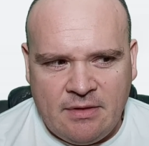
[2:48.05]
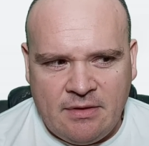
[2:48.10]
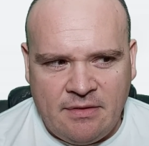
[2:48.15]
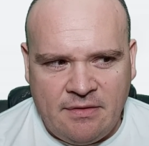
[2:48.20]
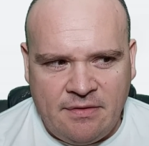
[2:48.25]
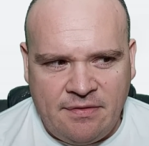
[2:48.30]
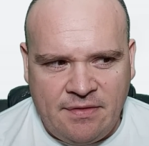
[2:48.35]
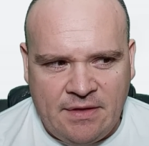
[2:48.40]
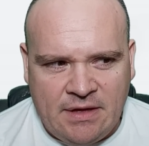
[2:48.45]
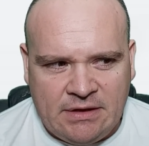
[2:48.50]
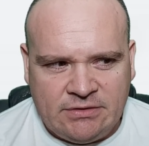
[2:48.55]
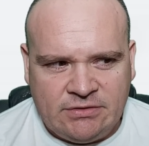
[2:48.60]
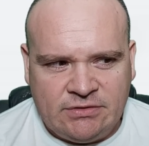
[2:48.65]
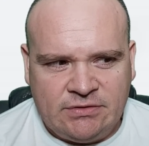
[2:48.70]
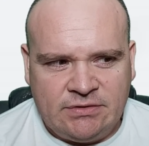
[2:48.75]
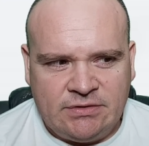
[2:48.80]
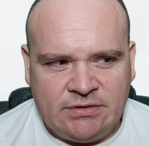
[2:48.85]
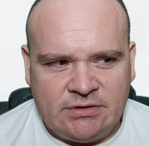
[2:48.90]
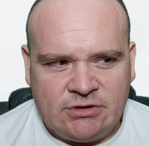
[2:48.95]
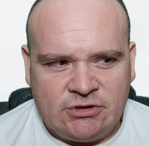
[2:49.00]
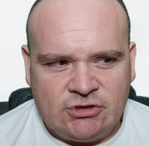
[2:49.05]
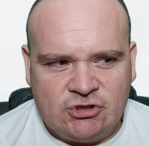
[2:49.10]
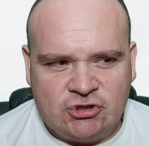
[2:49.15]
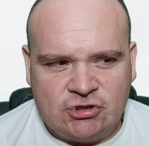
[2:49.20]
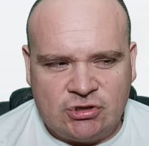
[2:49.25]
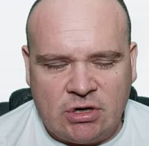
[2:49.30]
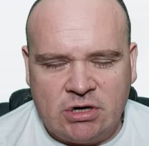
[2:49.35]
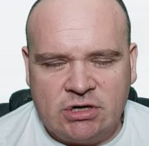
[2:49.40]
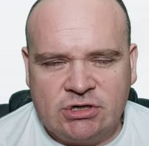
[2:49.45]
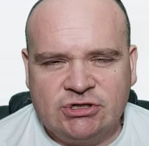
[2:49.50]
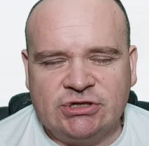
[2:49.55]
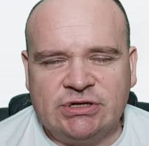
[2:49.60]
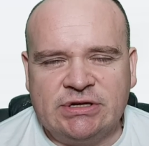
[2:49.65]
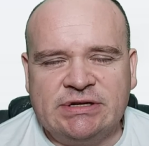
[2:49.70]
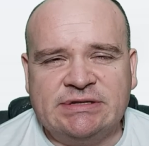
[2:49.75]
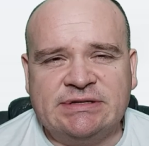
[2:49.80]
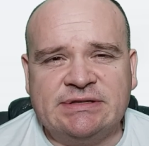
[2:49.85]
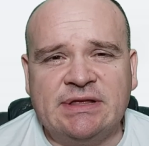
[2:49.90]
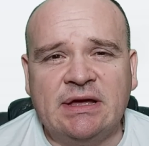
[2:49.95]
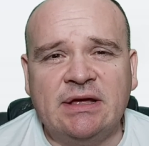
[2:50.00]
that charge
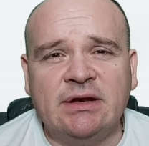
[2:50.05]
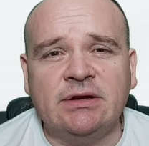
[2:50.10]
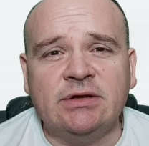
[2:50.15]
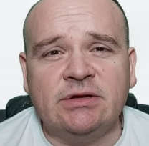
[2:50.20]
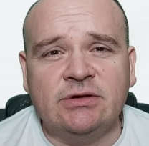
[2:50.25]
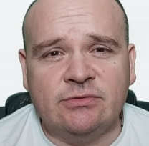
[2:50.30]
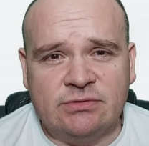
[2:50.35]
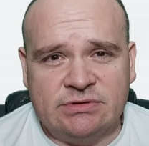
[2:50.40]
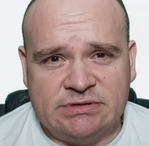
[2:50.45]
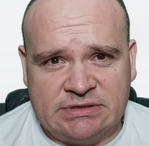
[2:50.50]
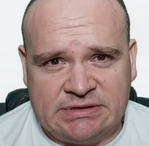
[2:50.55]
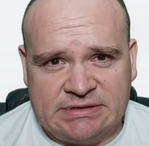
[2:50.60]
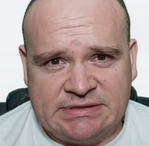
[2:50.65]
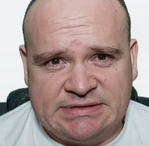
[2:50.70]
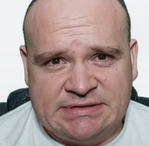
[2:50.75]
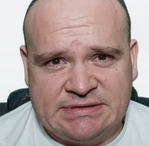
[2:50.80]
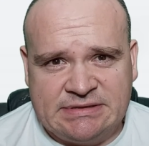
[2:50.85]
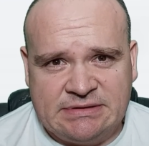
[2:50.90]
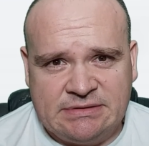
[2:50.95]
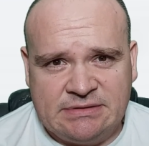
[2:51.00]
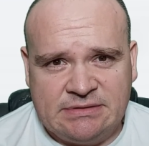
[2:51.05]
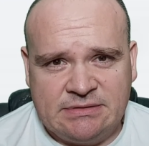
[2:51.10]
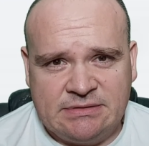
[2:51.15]
is then useless.